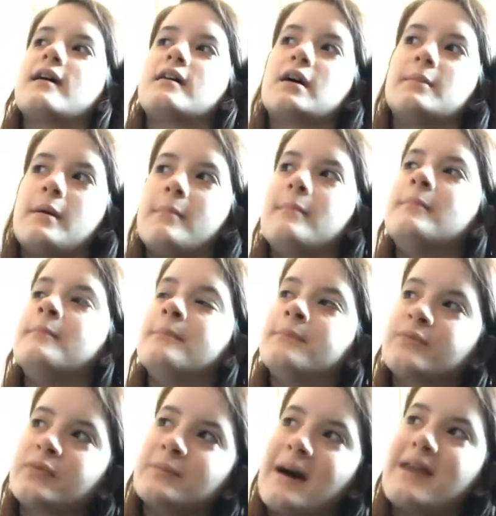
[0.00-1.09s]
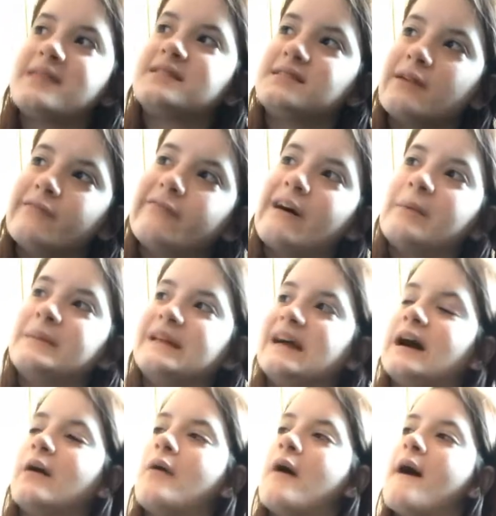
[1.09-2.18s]
come on, maths, don't fail me
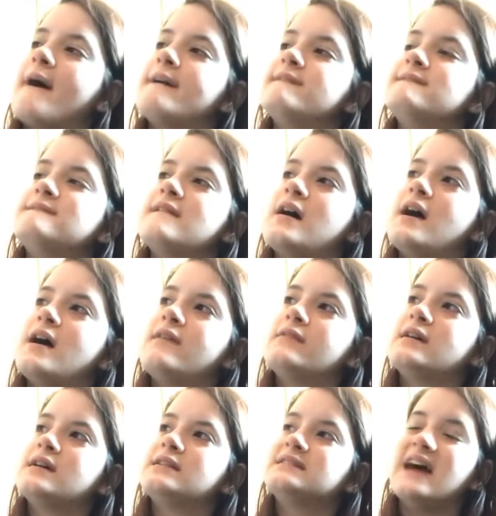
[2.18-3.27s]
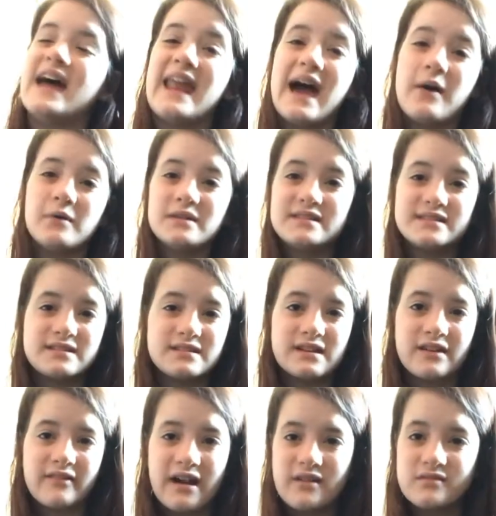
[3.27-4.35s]
now, 10 hours
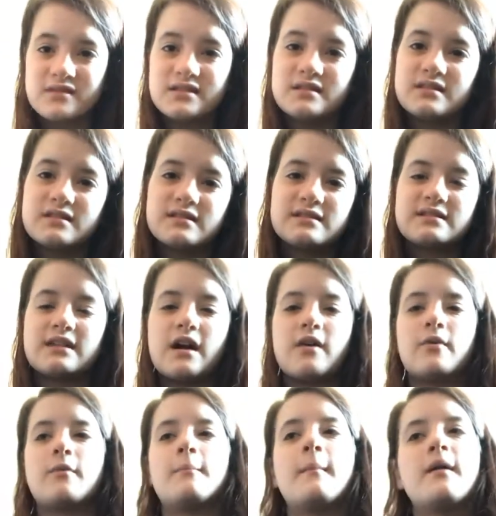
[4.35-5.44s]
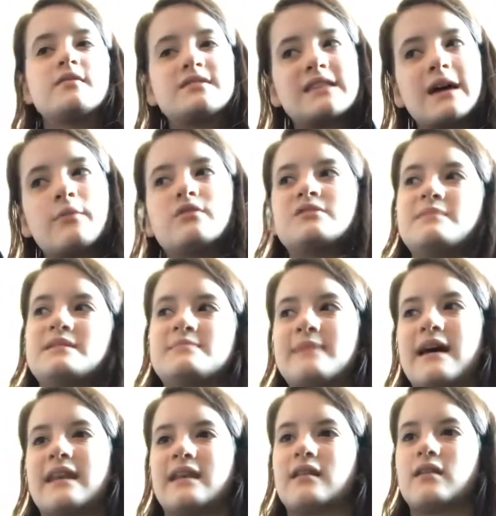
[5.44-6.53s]
around. So most of that will be
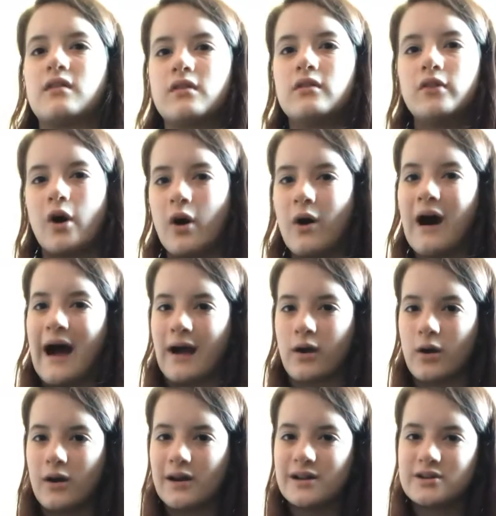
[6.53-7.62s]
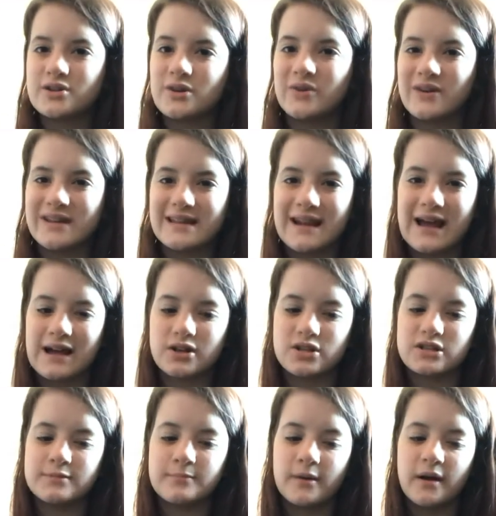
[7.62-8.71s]
spent not at college or in the
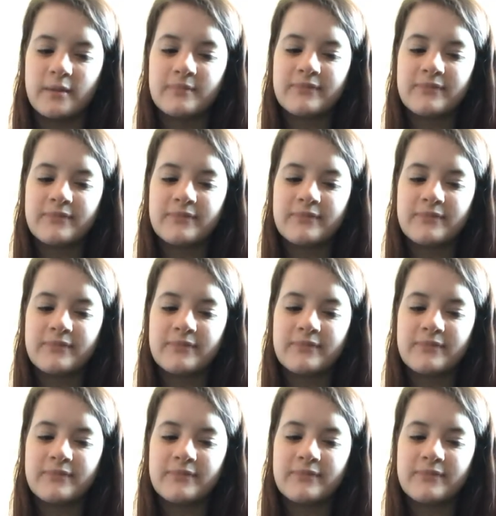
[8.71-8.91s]
lectures, but